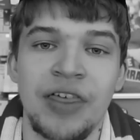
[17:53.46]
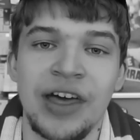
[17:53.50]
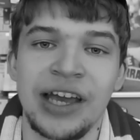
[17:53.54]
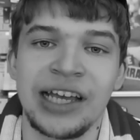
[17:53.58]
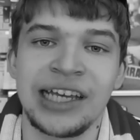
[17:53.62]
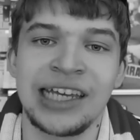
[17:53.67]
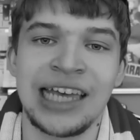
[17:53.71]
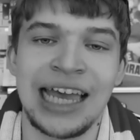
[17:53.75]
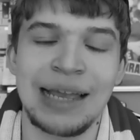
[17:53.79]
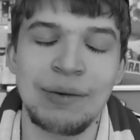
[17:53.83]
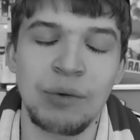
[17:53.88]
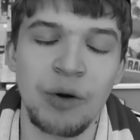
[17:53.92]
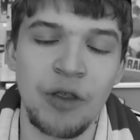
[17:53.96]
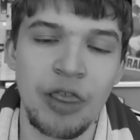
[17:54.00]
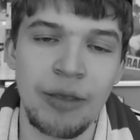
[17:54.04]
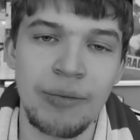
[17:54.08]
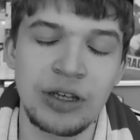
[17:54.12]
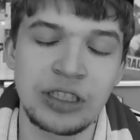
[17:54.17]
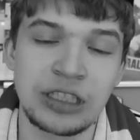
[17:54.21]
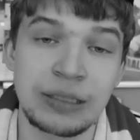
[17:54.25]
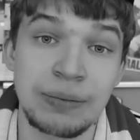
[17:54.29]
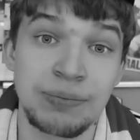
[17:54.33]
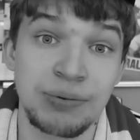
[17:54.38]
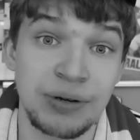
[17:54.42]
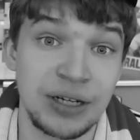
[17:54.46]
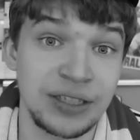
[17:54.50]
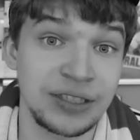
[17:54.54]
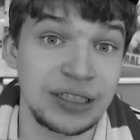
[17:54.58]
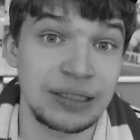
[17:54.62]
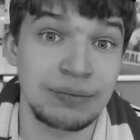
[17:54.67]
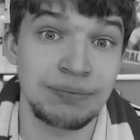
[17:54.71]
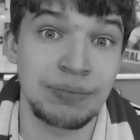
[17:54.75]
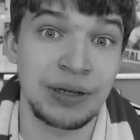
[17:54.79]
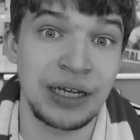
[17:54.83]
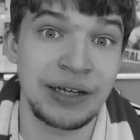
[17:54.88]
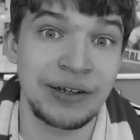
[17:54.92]
Then came one of the most
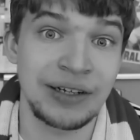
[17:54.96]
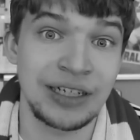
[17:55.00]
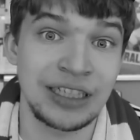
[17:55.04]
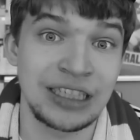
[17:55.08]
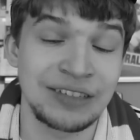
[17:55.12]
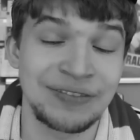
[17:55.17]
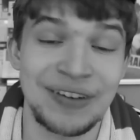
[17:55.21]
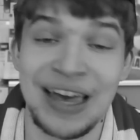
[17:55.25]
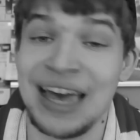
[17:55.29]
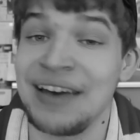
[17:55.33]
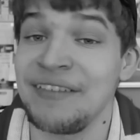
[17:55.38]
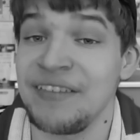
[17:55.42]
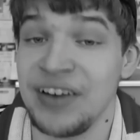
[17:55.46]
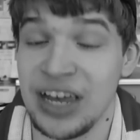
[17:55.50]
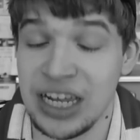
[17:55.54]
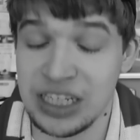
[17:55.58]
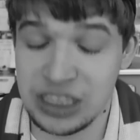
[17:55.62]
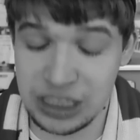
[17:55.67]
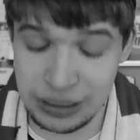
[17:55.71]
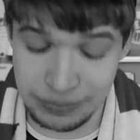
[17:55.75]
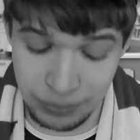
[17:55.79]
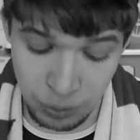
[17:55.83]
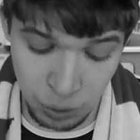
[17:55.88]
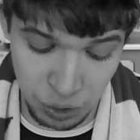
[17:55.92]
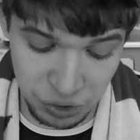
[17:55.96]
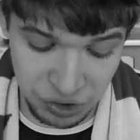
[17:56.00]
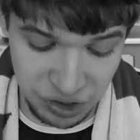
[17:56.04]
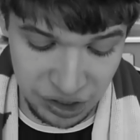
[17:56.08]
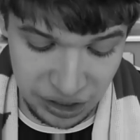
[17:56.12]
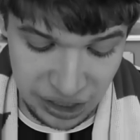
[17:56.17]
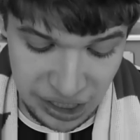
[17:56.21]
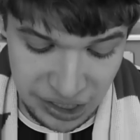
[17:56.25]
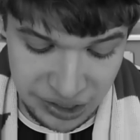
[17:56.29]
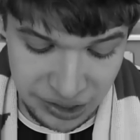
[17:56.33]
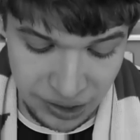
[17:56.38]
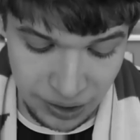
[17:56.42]
depressing periods I've ever had
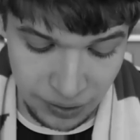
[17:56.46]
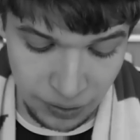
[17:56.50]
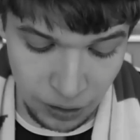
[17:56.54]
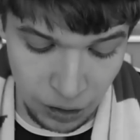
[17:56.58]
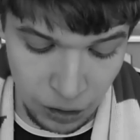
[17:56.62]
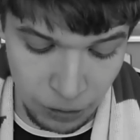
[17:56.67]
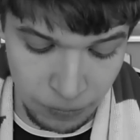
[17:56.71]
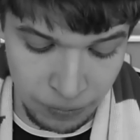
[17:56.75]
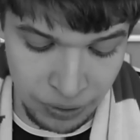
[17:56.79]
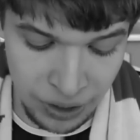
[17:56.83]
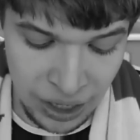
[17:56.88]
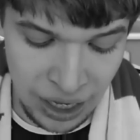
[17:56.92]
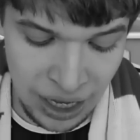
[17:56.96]
supporting this club.